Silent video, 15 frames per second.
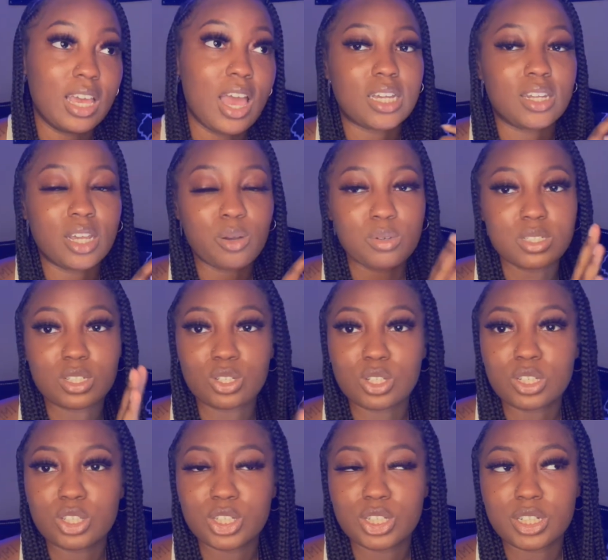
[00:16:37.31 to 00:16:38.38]
There was
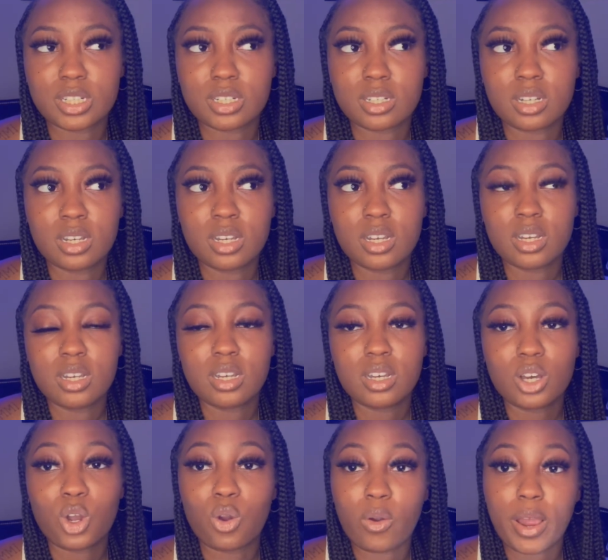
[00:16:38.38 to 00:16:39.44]
another
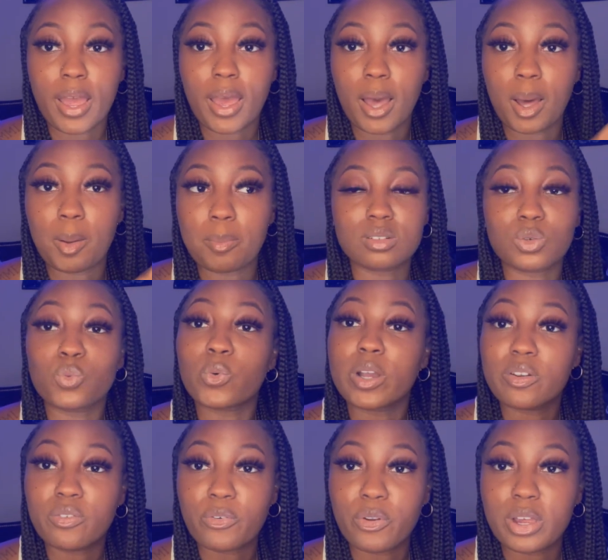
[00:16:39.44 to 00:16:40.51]
crab
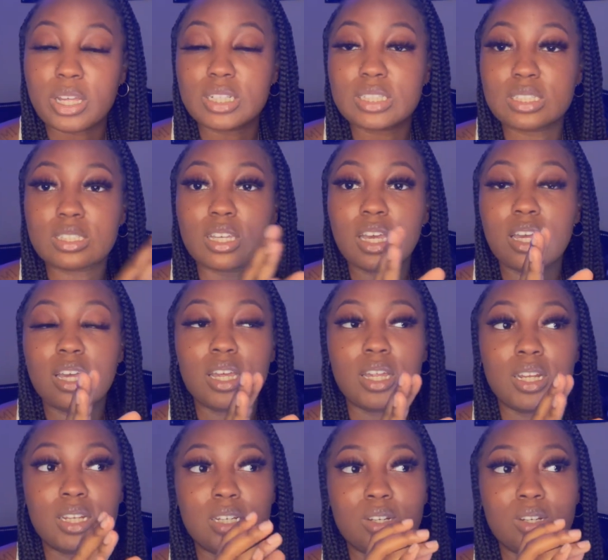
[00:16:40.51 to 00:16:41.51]
reference in